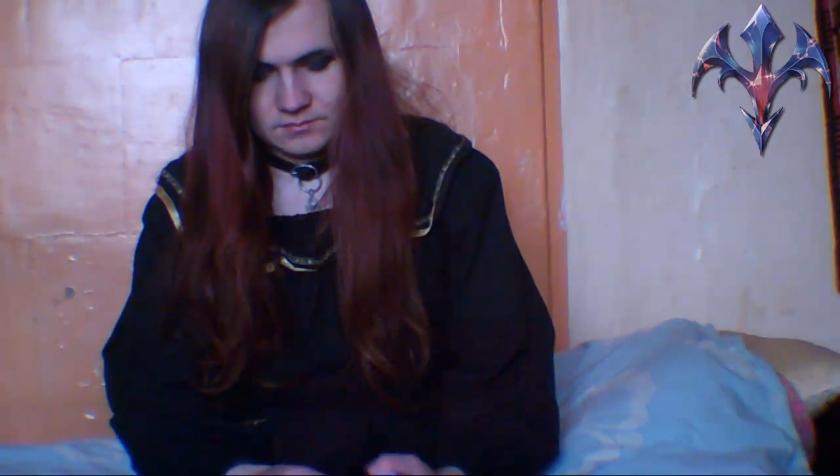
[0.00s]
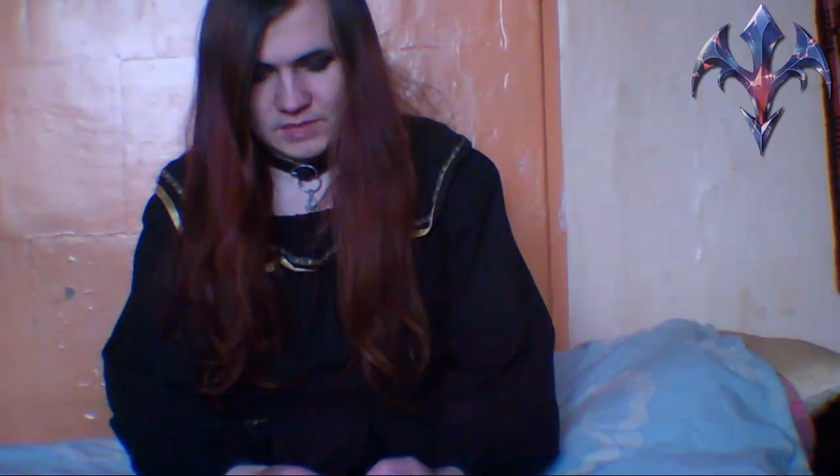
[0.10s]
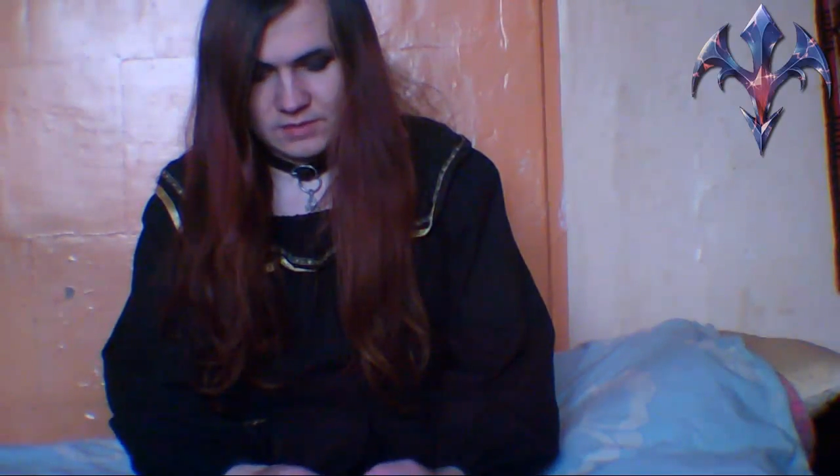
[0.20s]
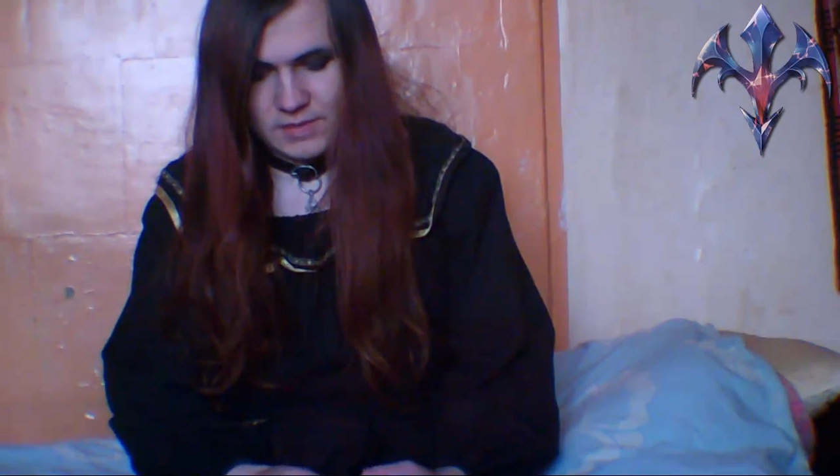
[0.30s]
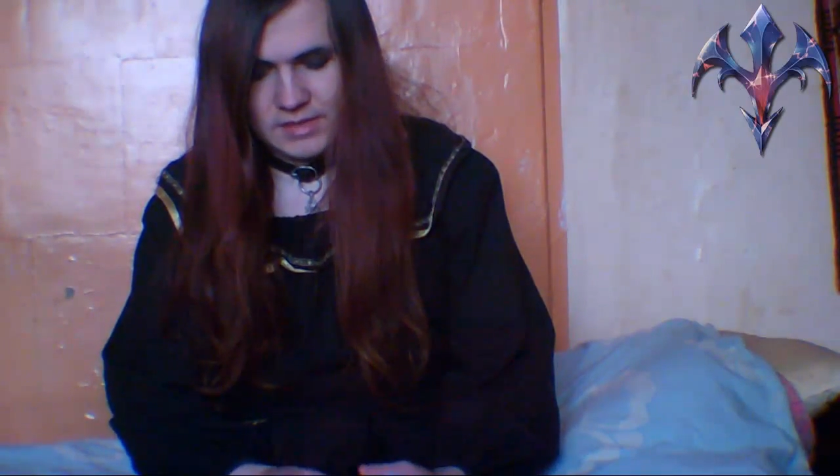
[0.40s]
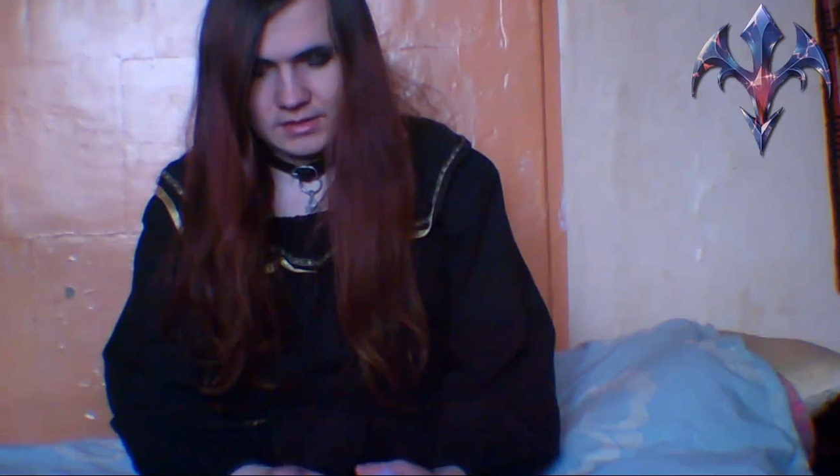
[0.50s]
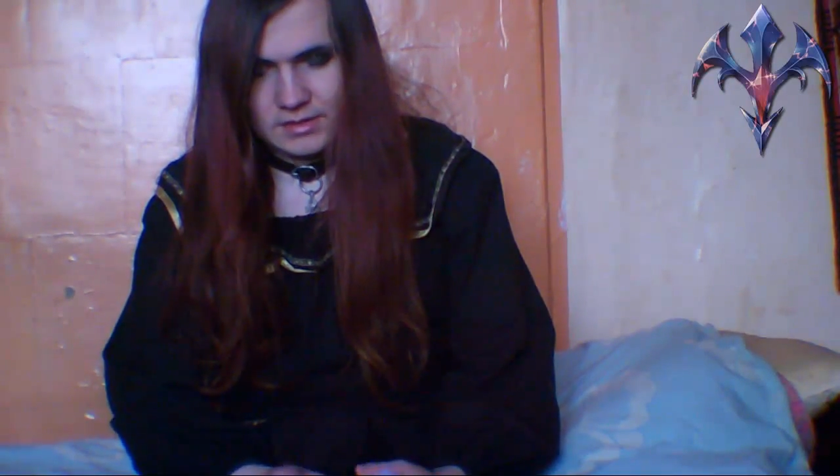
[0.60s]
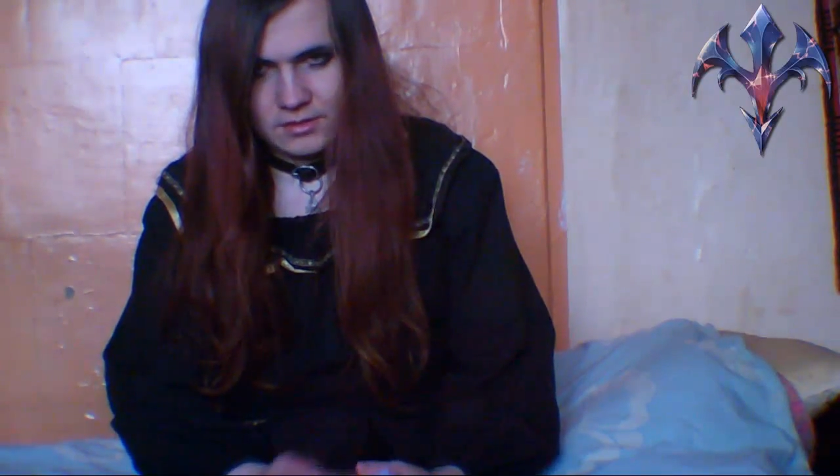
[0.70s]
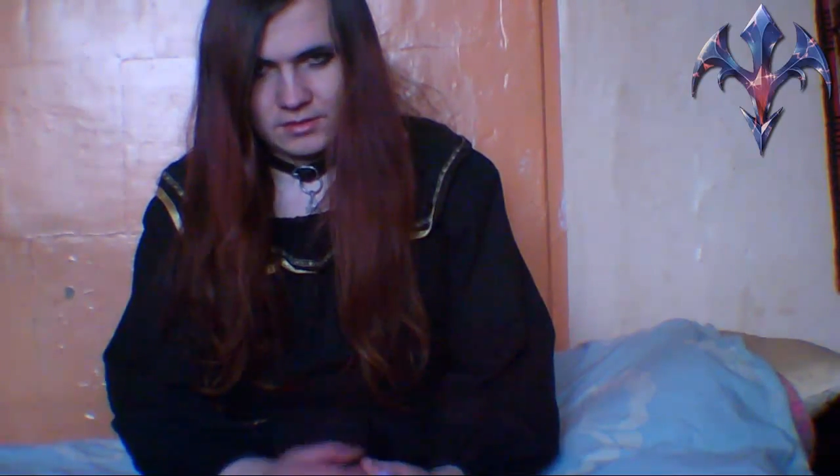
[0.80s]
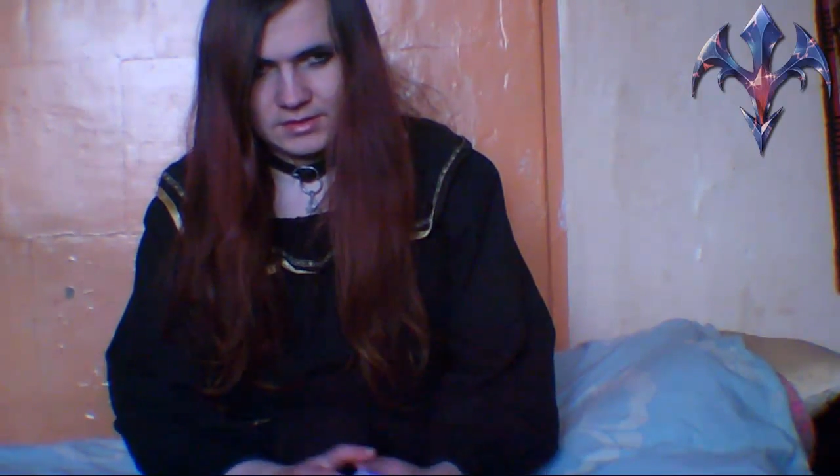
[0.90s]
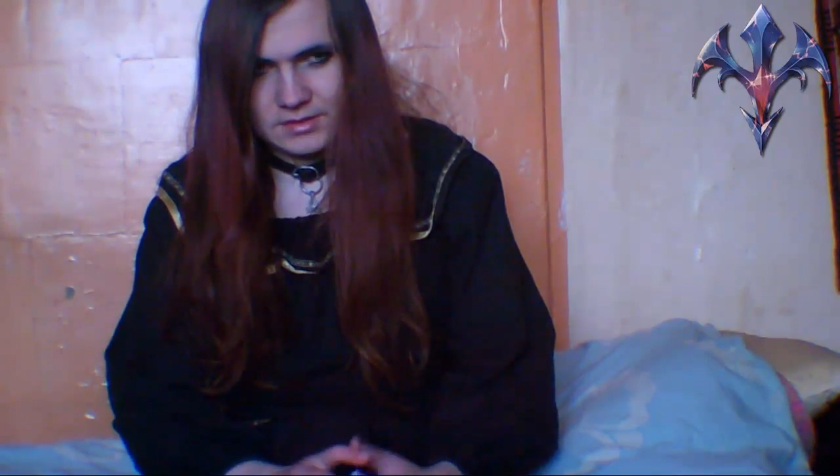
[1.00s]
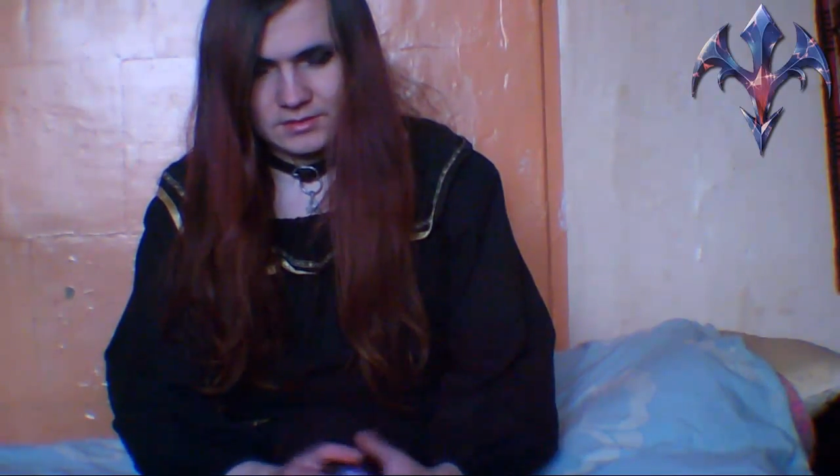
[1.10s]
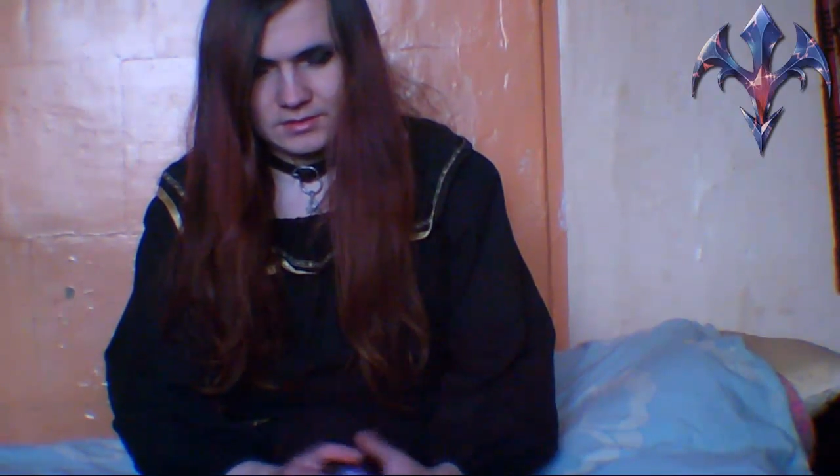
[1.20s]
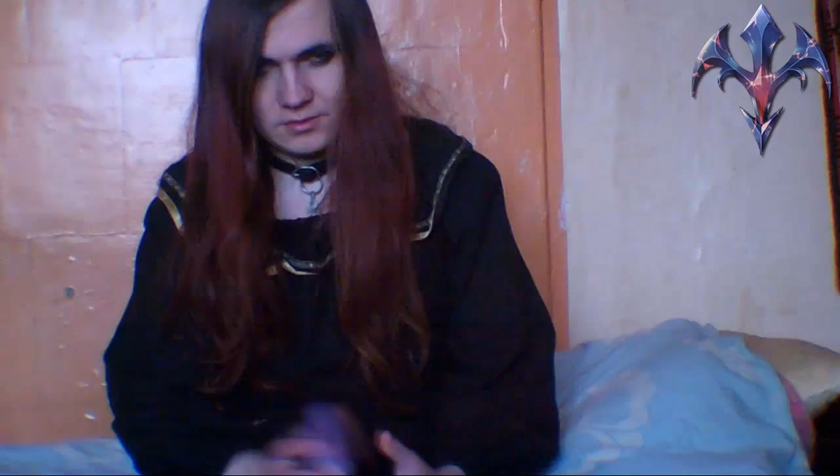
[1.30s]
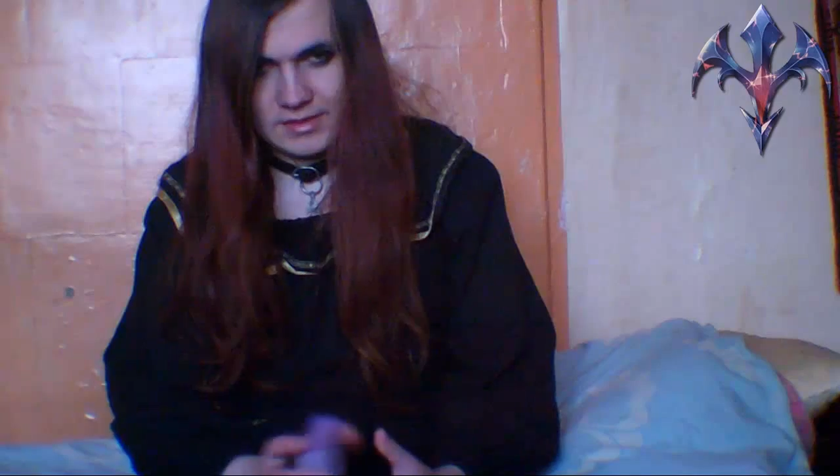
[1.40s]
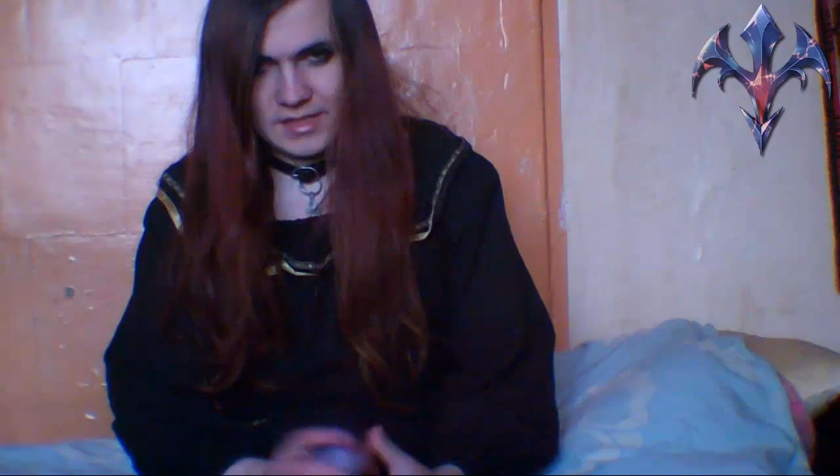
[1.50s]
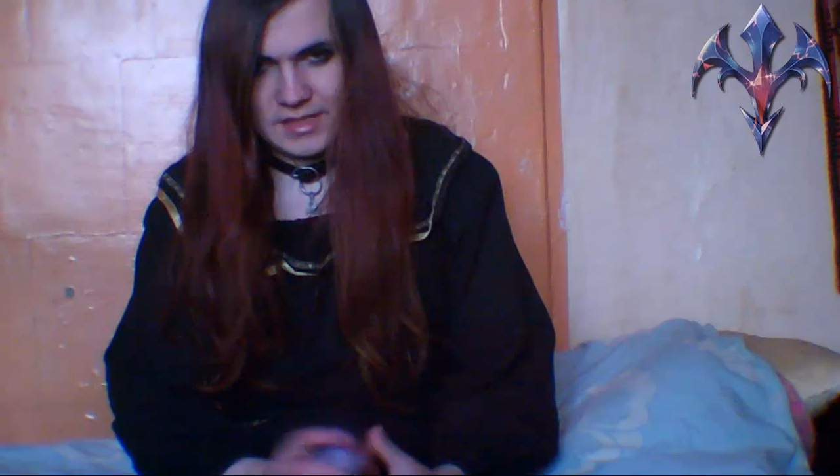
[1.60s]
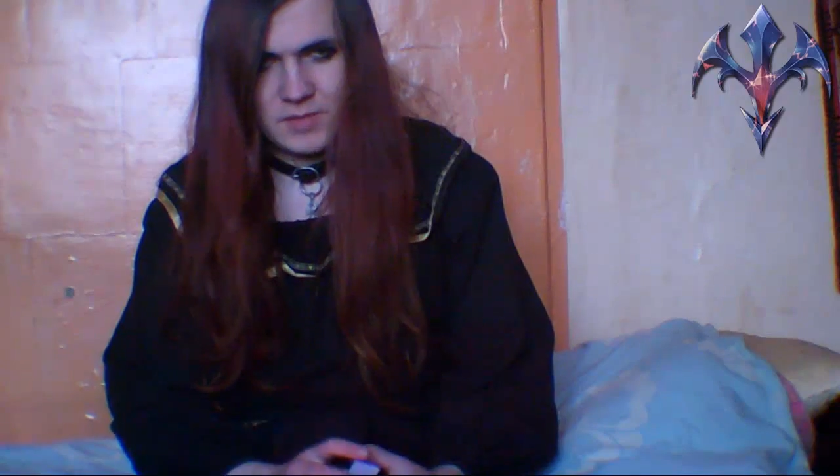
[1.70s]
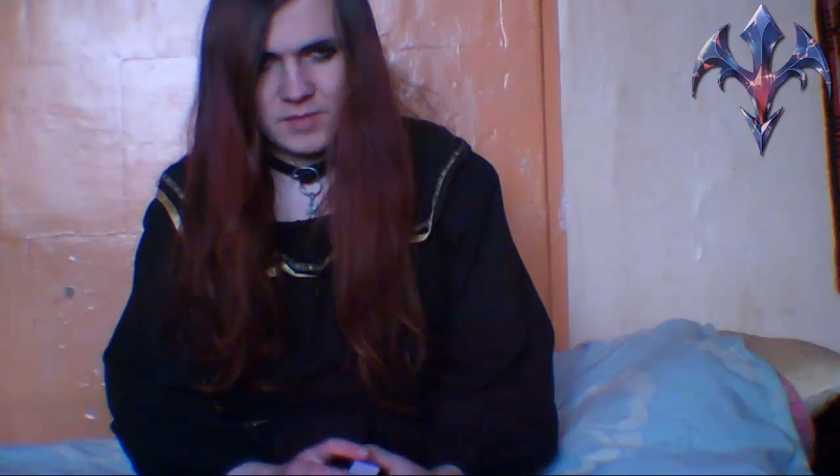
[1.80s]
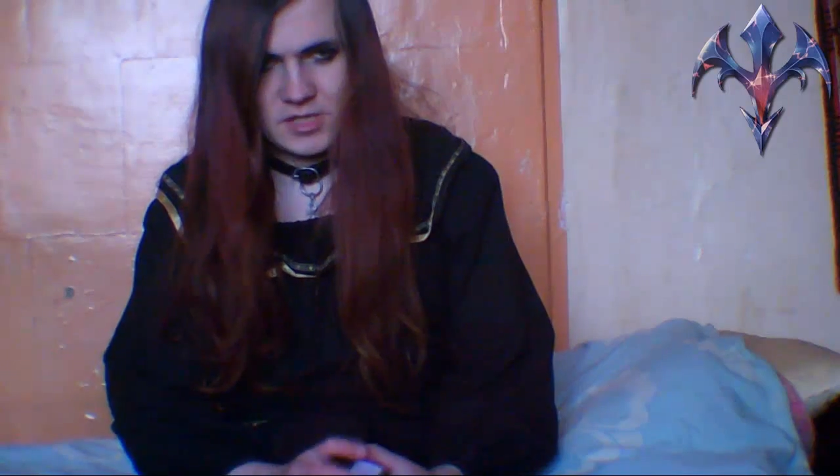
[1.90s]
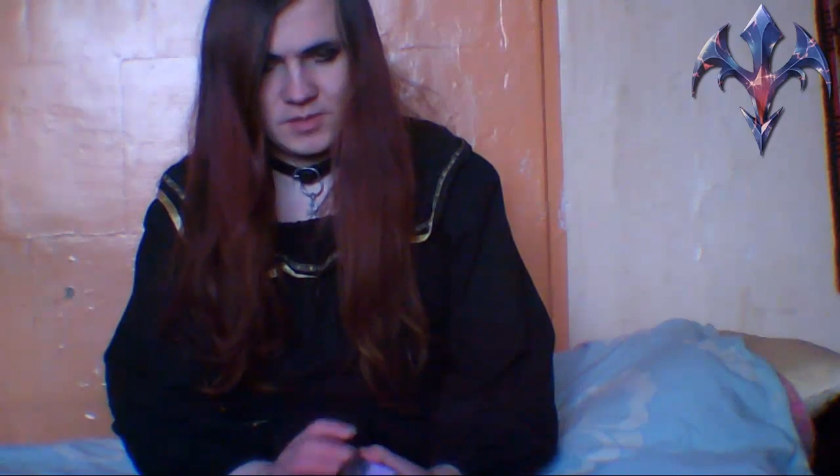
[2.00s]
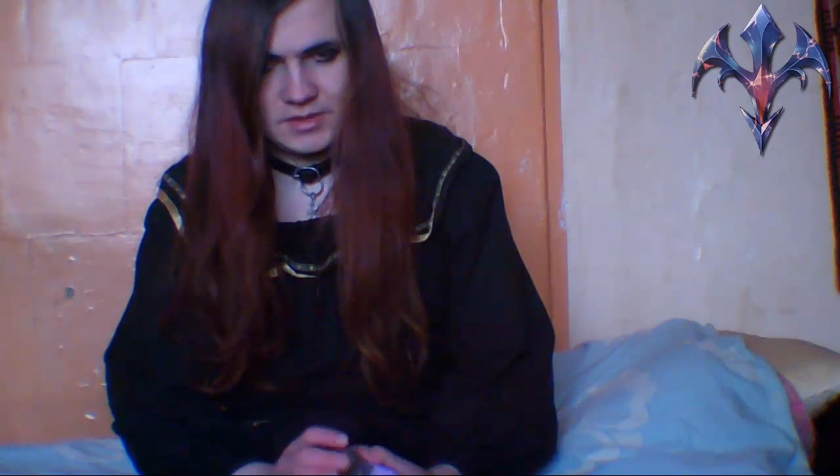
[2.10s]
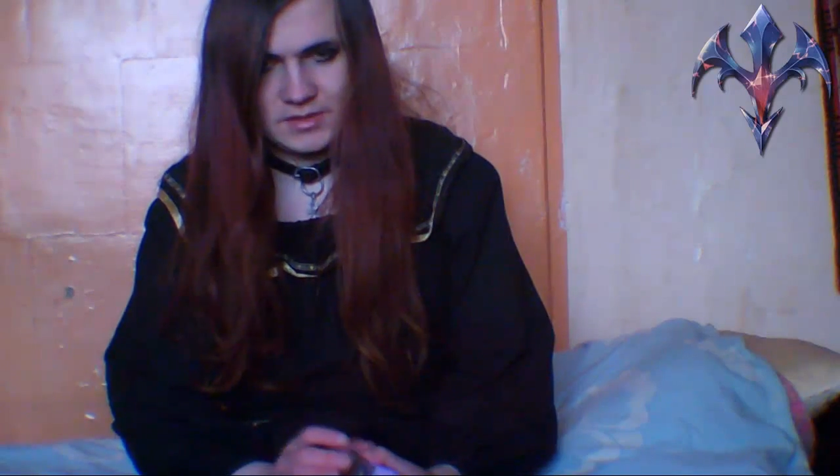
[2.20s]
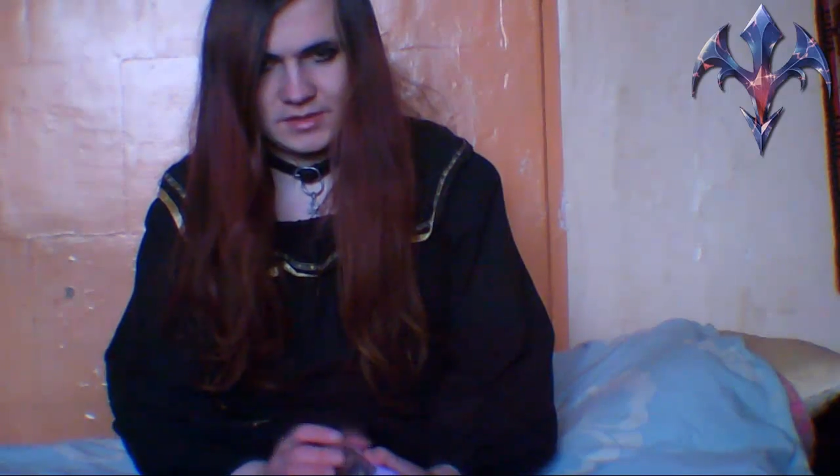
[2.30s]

quite a lot, not that much, but